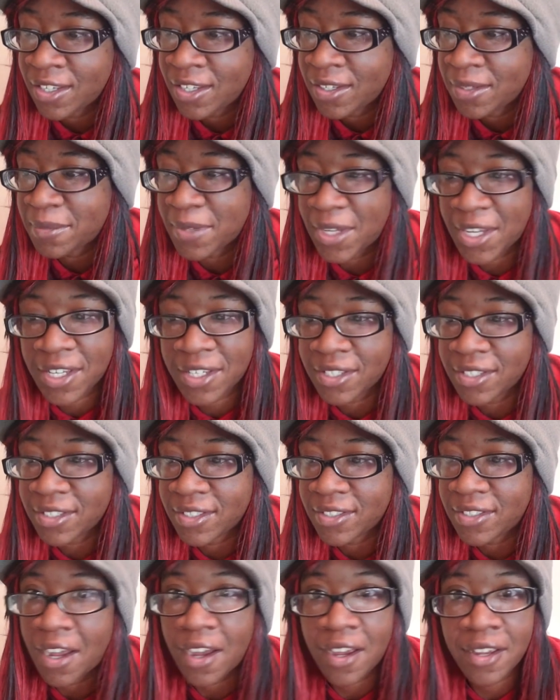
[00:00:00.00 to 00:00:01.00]
My
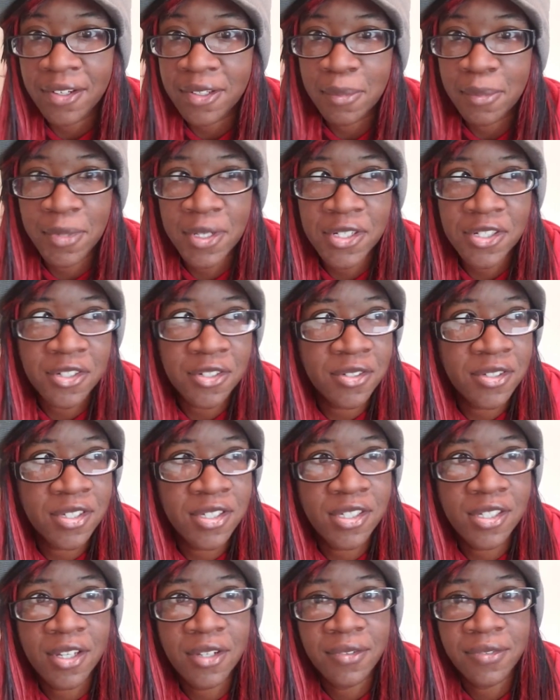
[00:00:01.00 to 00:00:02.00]
nine-dimensional
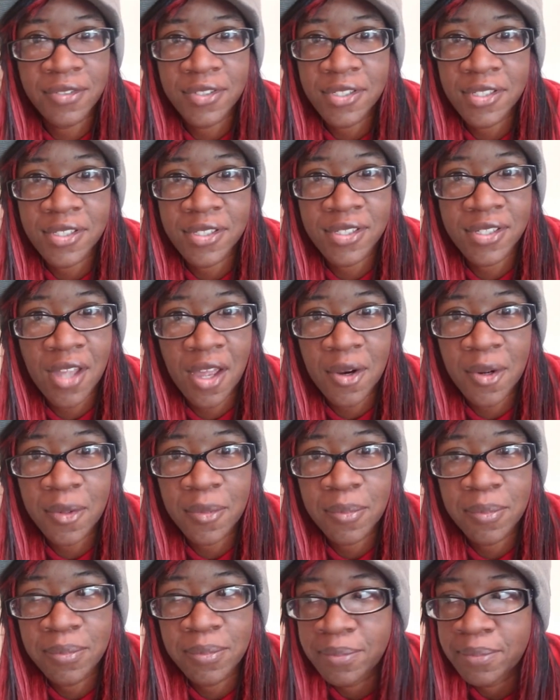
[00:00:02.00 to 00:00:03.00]
self is on a
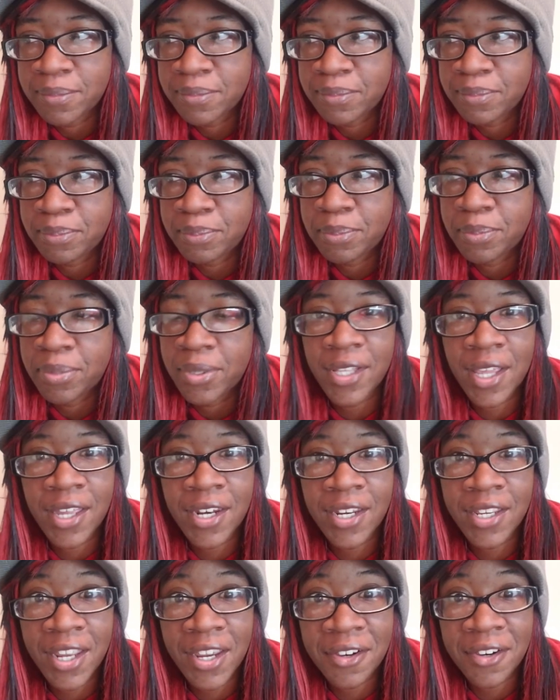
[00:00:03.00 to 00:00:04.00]

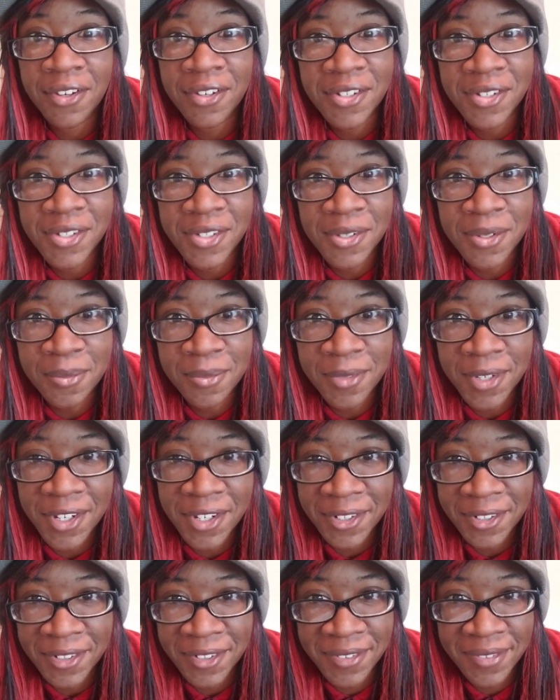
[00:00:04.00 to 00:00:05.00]
planet Eris
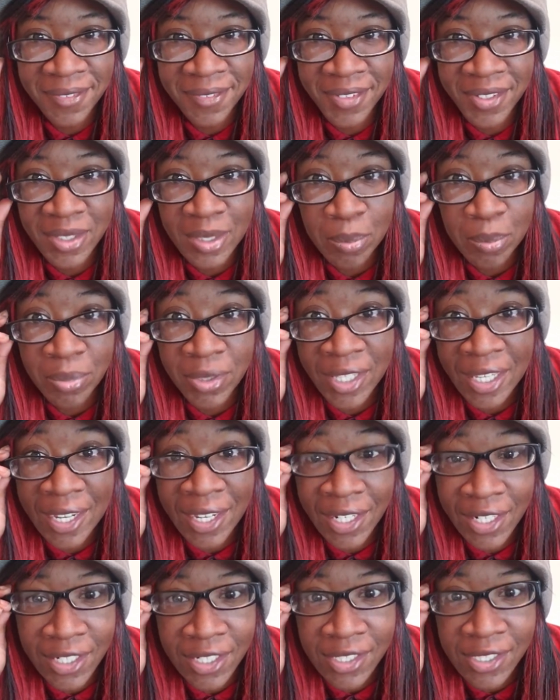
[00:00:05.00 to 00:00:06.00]
somewhere in the
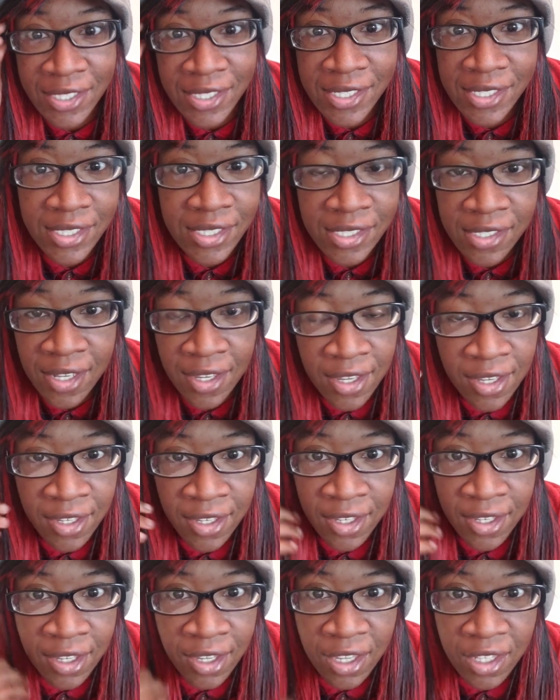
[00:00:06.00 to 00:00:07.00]
Pleiades.
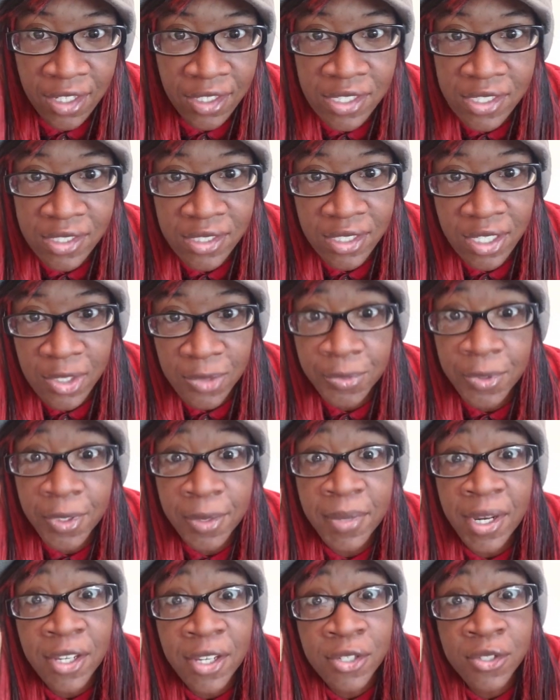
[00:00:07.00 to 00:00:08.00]
At least that's where
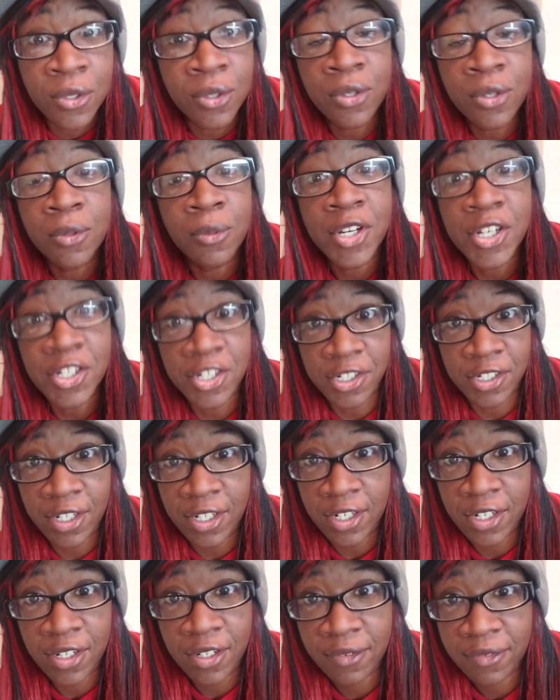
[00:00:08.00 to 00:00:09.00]
my soul
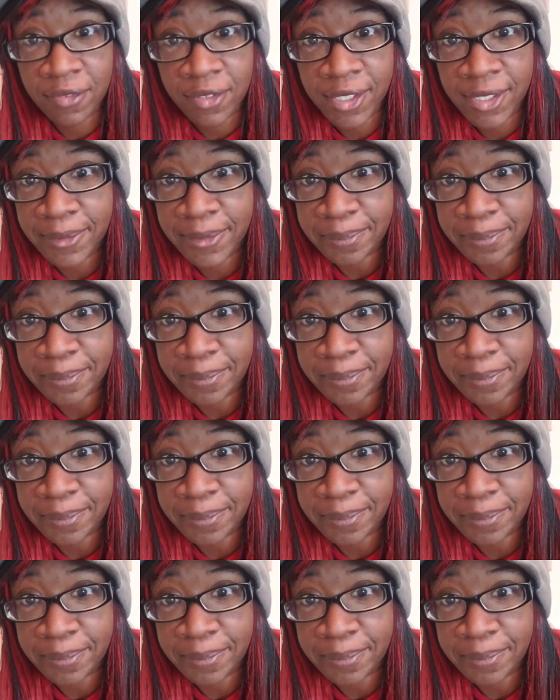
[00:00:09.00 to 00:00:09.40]
originated from.